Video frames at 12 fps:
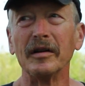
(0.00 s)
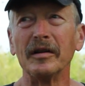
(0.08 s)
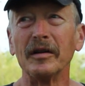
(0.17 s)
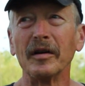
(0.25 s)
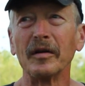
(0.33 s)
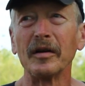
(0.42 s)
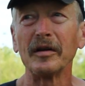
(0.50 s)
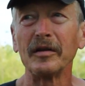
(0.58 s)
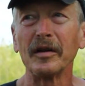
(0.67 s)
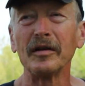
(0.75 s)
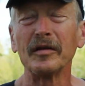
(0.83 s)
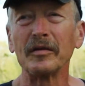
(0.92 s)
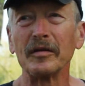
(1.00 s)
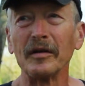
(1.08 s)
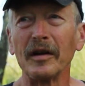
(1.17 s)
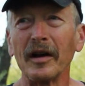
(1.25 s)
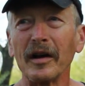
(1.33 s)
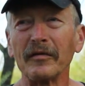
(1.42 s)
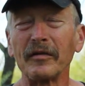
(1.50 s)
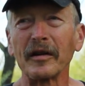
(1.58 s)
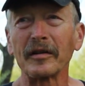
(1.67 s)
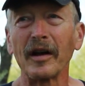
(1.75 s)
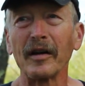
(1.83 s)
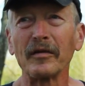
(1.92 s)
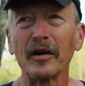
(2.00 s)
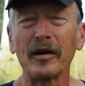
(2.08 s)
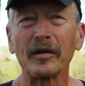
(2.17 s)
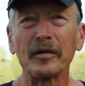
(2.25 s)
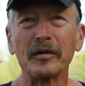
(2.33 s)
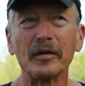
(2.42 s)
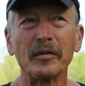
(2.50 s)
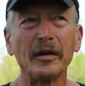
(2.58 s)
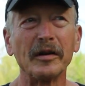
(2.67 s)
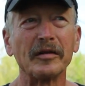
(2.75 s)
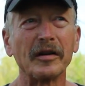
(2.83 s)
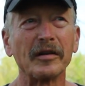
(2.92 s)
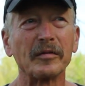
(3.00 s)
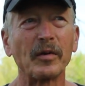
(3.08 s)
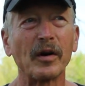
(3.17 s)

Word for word: you know, they, they use, in fact, every article you read says